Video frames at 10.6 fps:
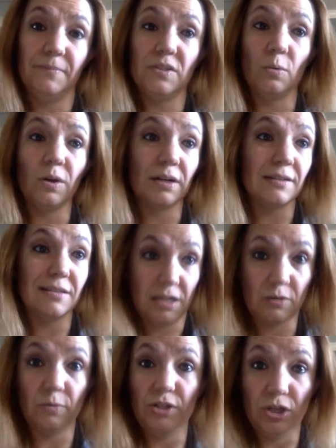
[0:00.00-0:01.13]
So we're going to
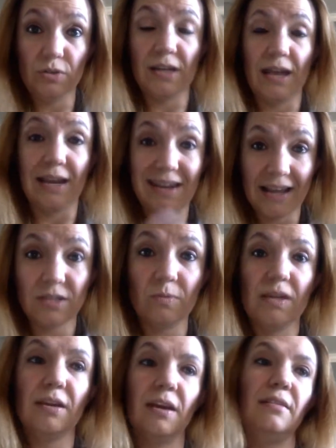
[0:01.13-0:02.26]
stick with Tuesday next week,